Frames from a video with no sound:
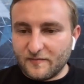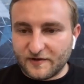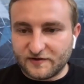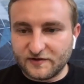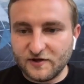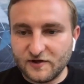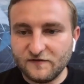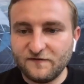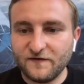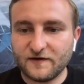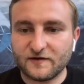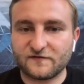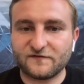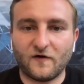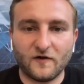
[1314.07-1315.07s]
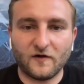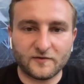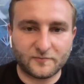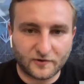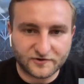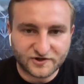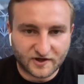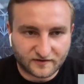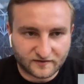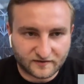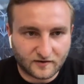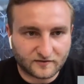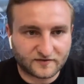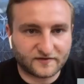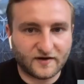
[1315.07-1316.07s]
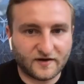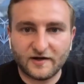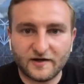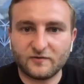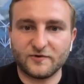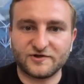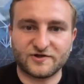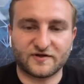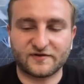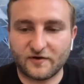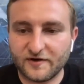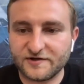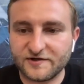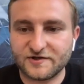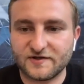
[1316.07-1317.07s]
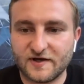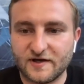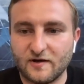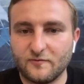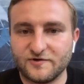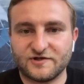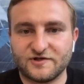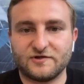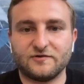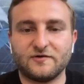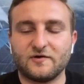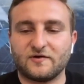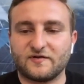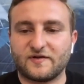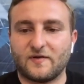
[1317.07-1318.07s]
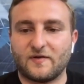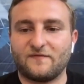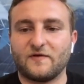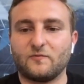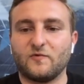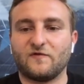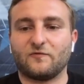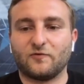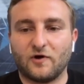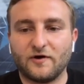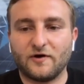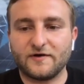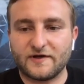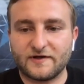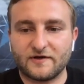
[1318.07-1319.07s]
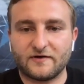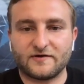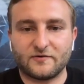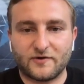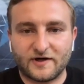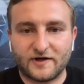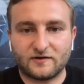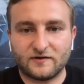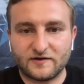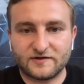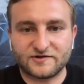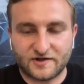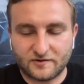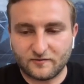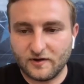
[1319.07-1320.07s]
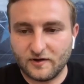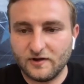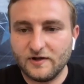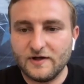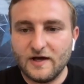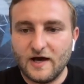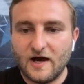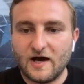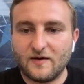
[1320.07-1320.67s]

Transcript: But the good thing is for all the projects outside which are storing data, which are doing something with raw data directly in general,